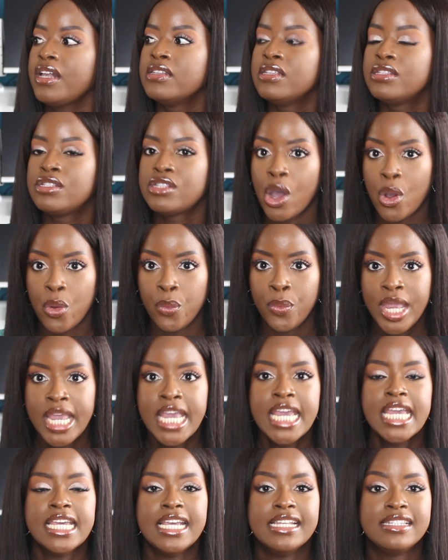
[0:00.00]
So
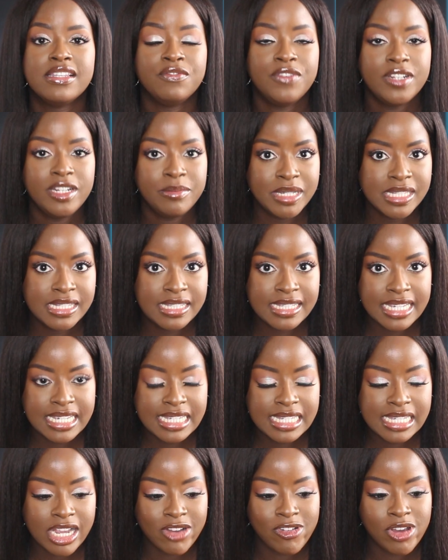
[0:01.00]
it's a vitamin
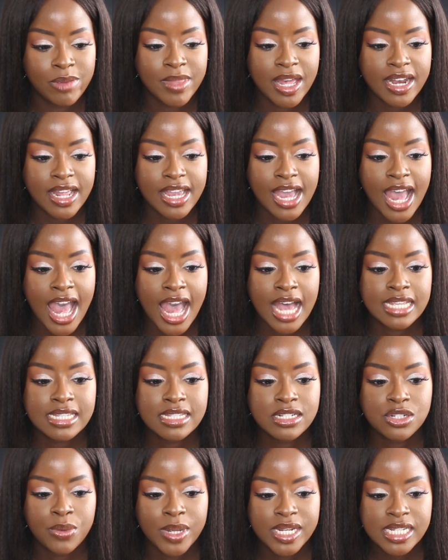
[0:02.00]
C serum that it
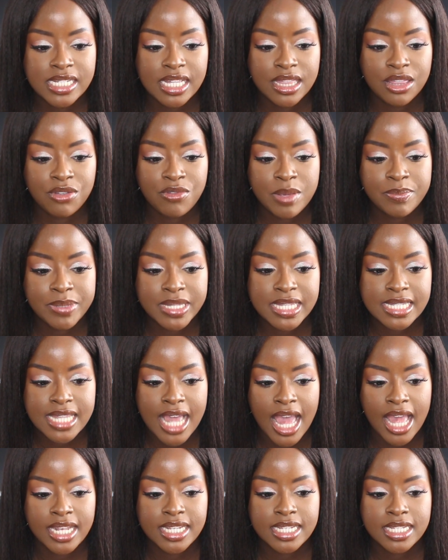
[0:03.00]
has
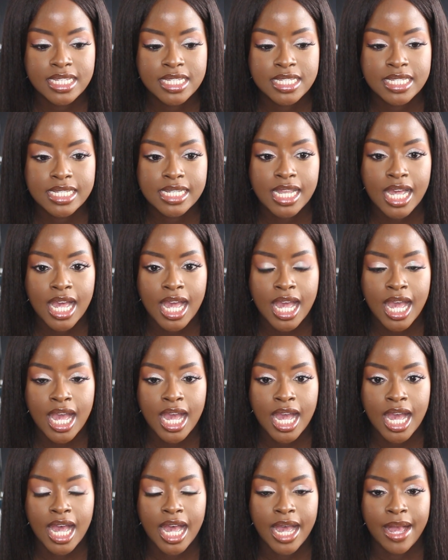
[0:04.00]
23%
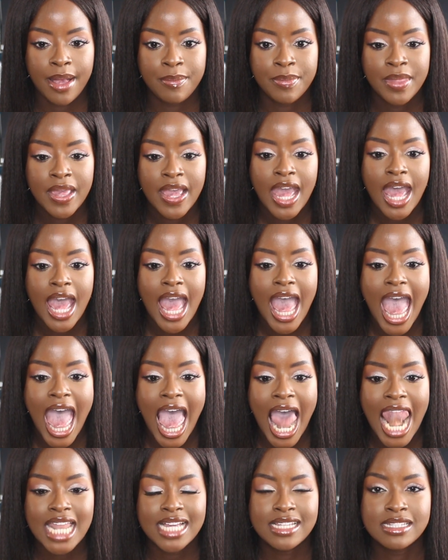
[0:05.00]

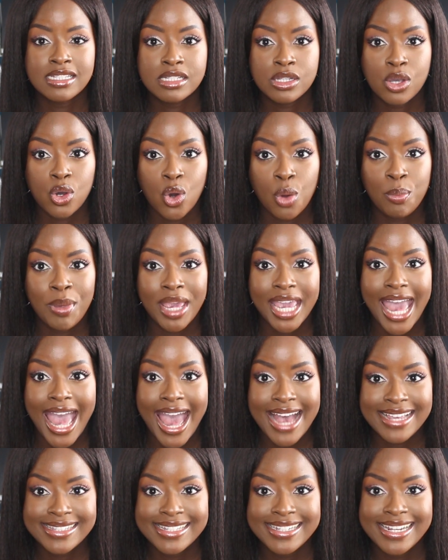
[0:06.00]
L-ascorbic
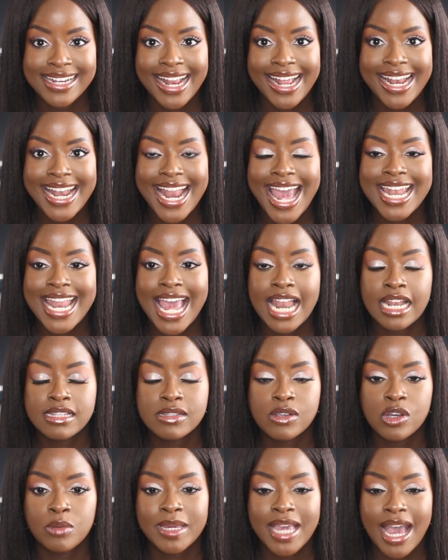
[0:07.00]
acid in it, and
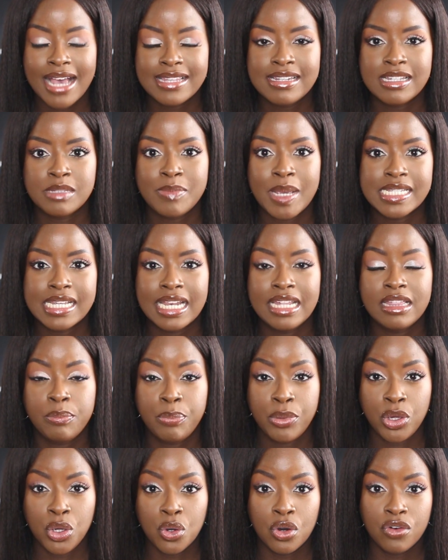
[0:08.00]
L-ascorbic acid is basically the
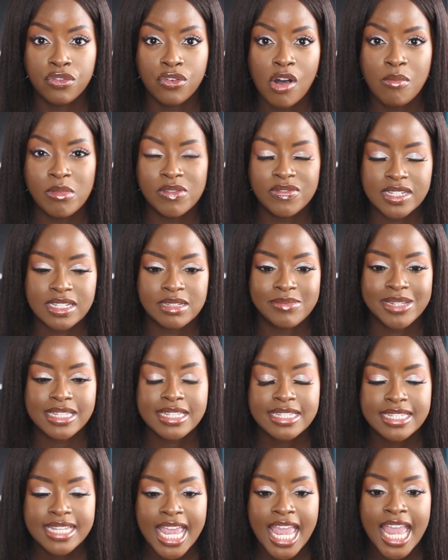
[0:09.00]
pure form of vitamin
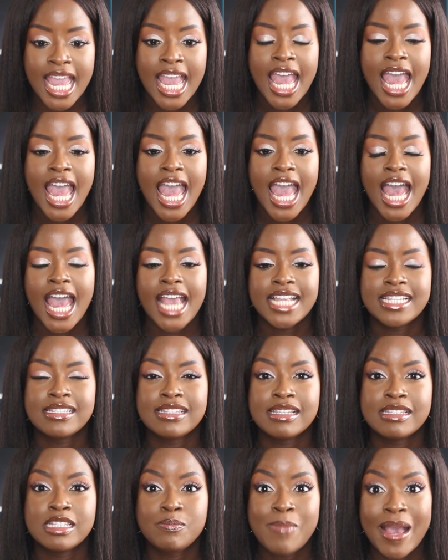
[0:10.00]
C. It's a
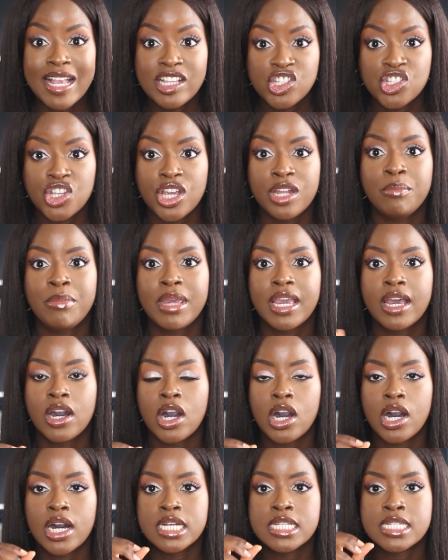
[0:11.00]
suspension
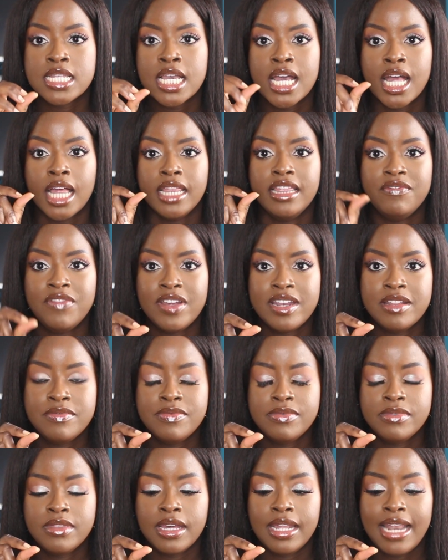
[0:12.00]
because the
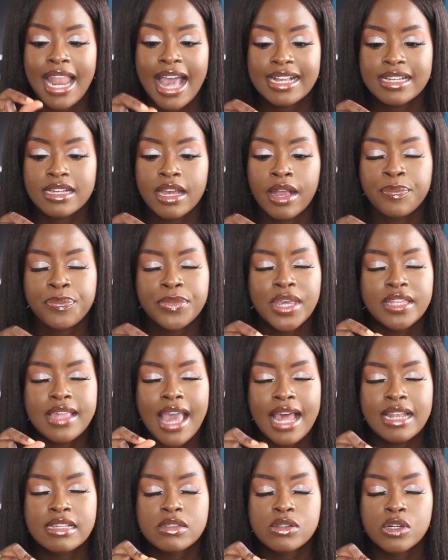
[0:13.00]

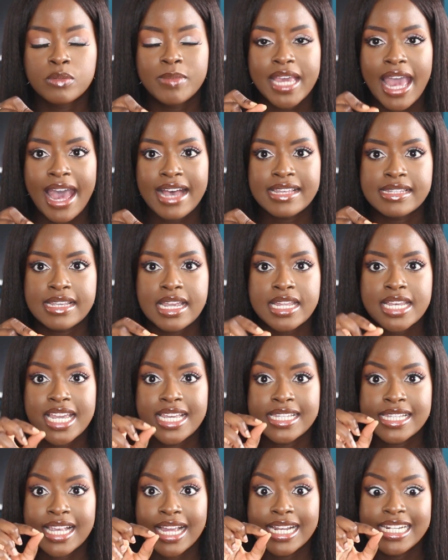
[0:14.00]
L-ascorbic acid
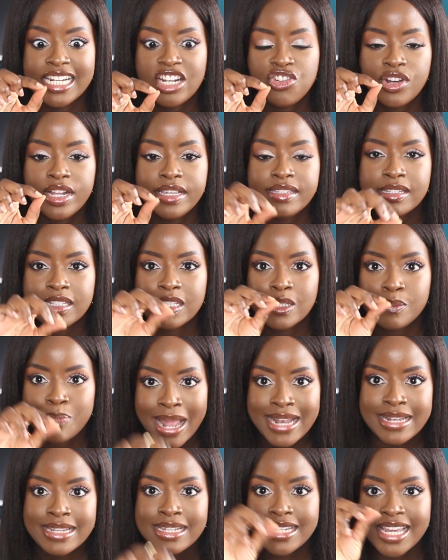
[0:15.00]
is literally
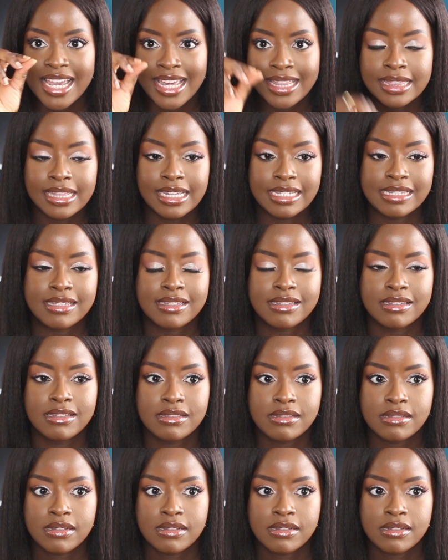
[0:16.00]
suspended in this